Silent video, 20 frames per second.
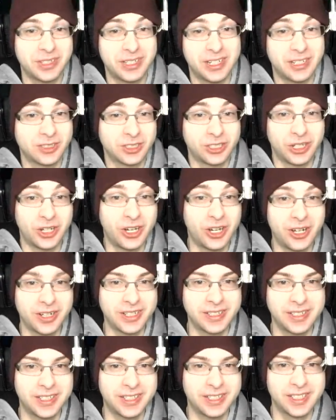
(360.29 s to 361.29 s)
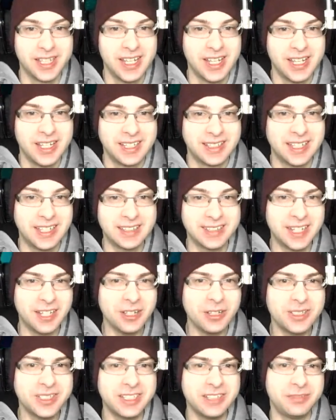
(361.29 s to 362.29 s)
and I'll talk and I'll, that
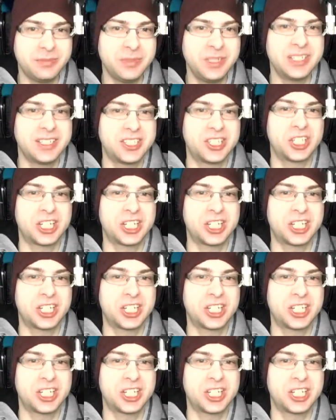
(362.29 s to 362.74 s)
that'll give me the